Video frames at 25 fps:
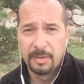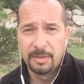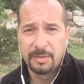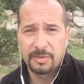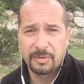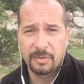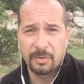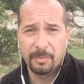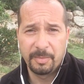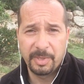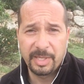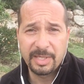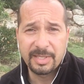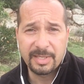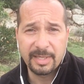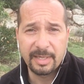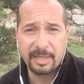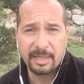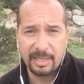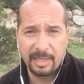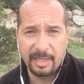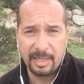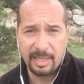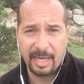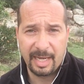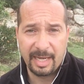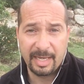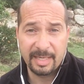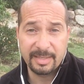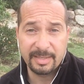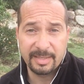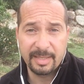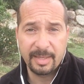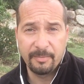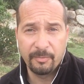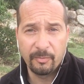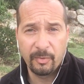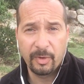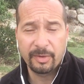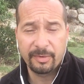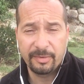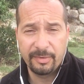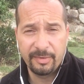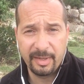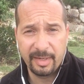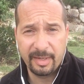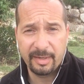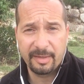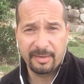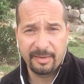So basically ask them what
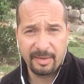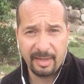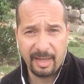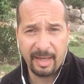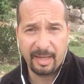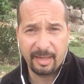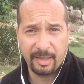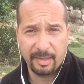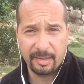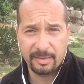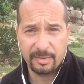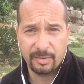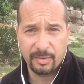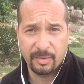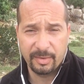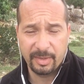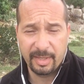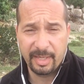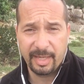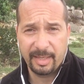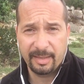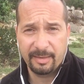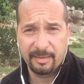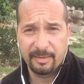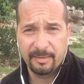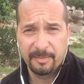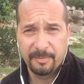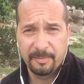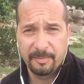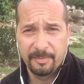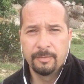their take is on that.